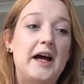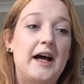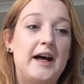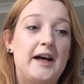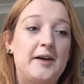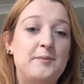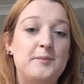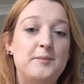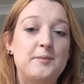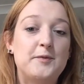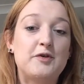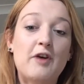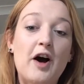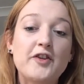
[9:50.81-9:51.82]

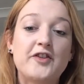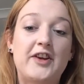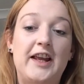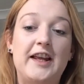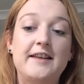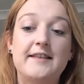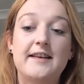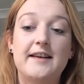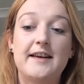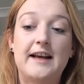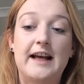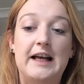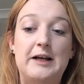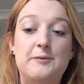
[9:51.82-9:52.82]
Granted,
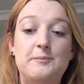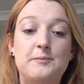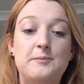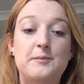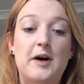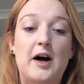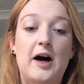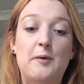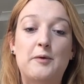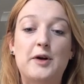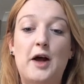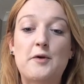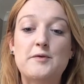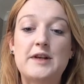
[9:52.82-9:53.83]
I
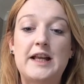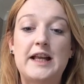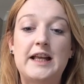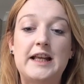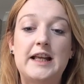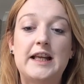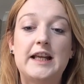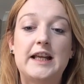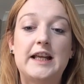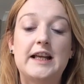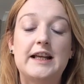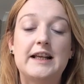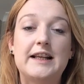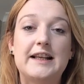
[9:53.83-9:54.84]
will only
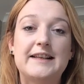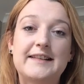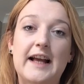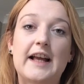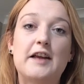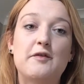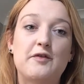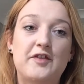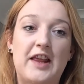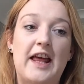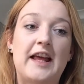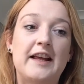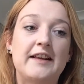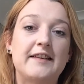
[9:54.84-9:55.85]
save
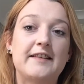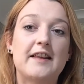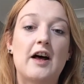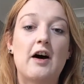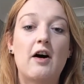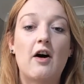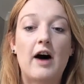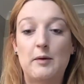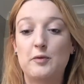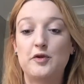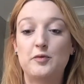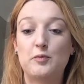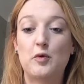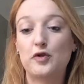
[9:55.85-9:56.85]
things that I
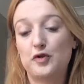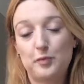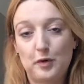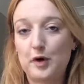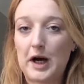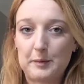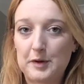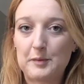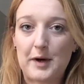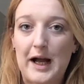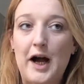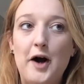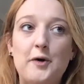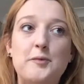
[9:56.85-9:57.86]
would want to put up in my
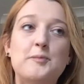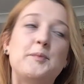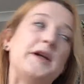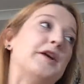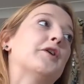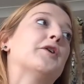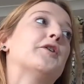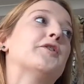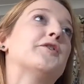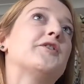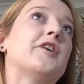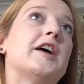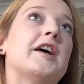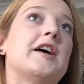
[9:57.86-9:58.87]
home, because